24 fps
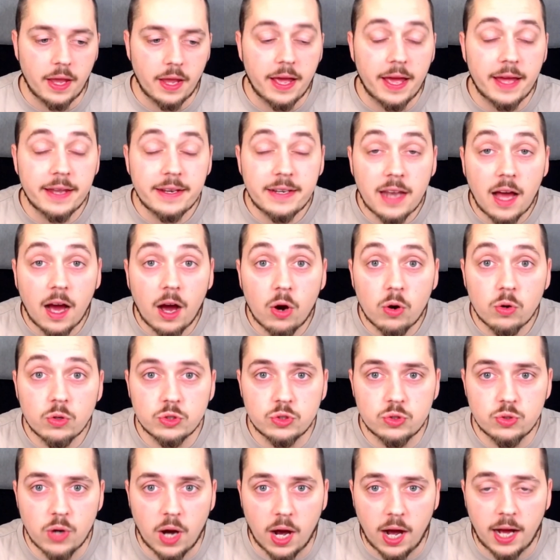And now
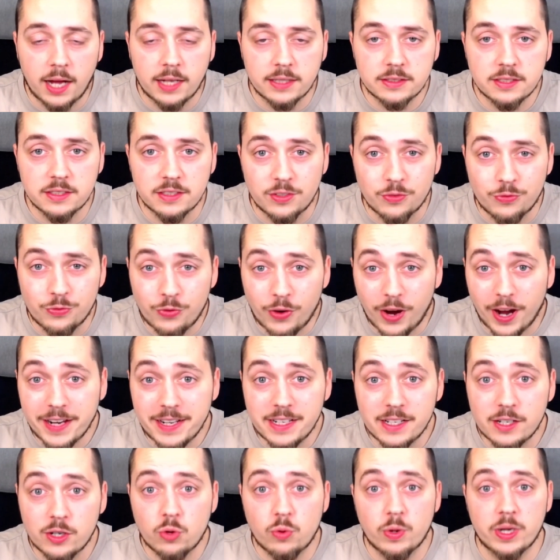to answer the
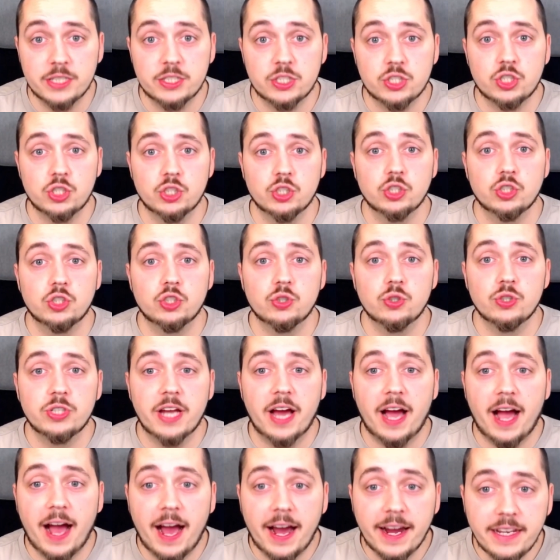final question,
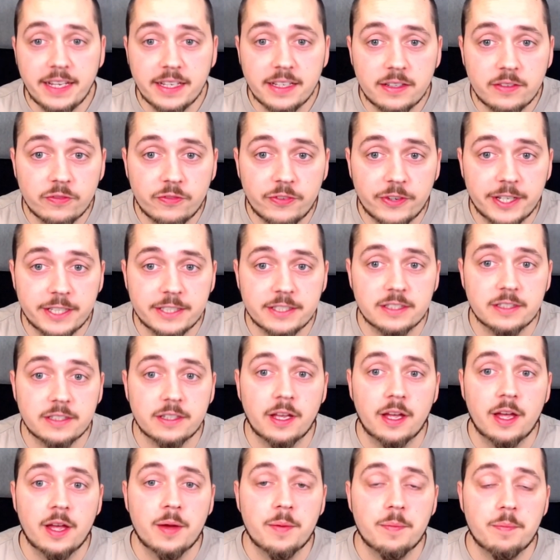should I invest
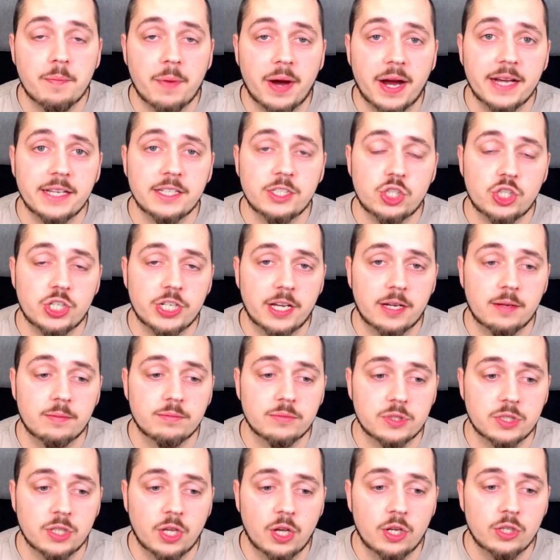my
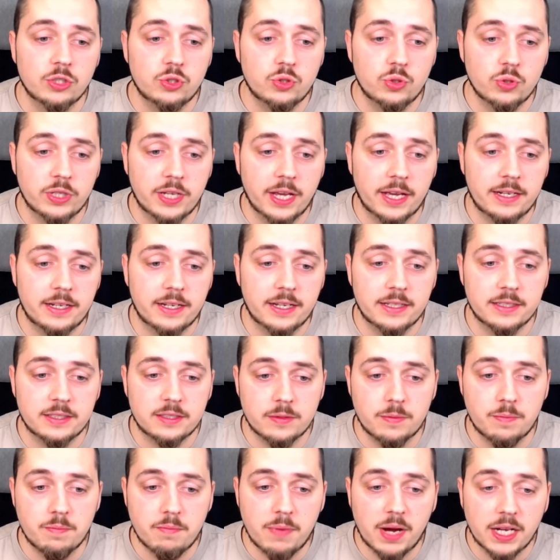gems to get
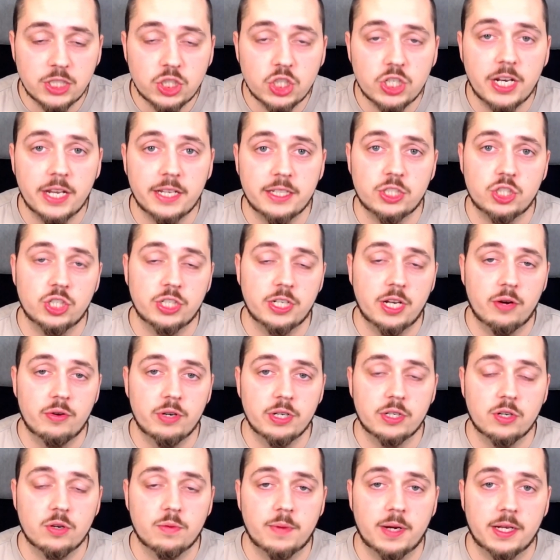as much
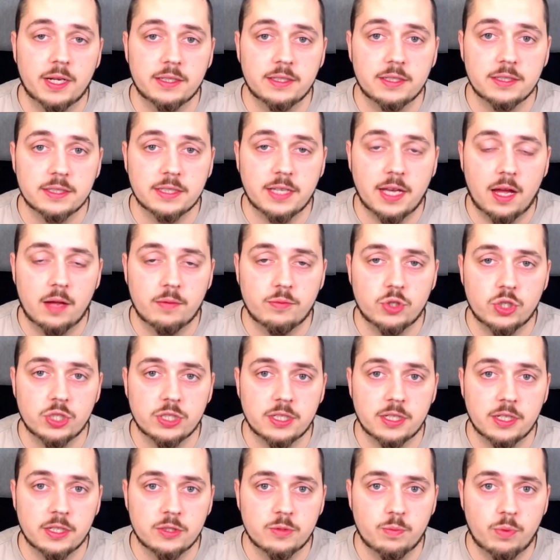legendary commander sculptures
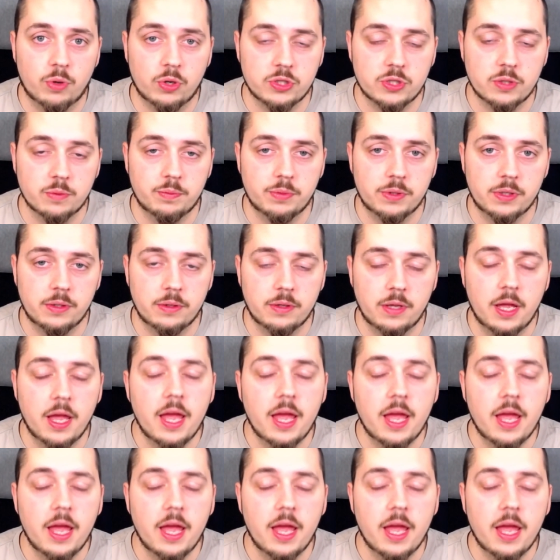as possible?